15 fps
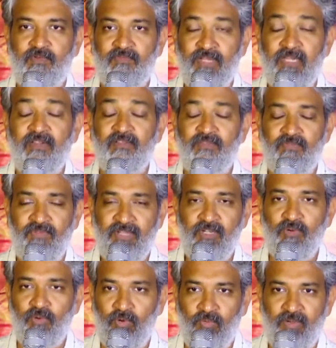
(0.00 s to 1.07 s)
will win
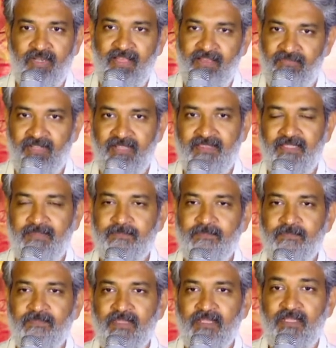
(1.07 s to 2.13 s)
over everything.
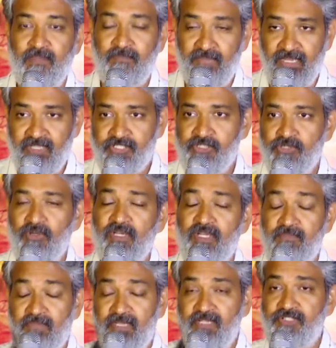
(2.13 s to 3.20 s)
He
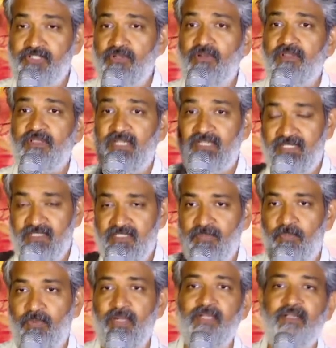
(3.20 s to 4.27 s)
made sure that is the
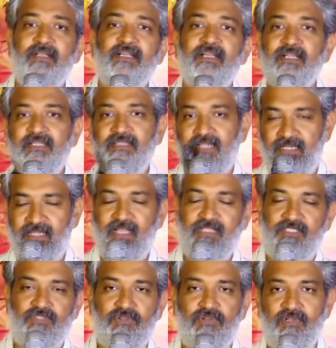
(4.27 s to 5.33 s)
point that he
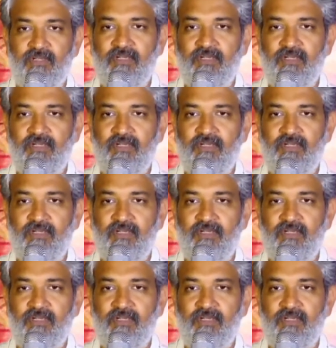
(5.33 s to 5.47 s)
has to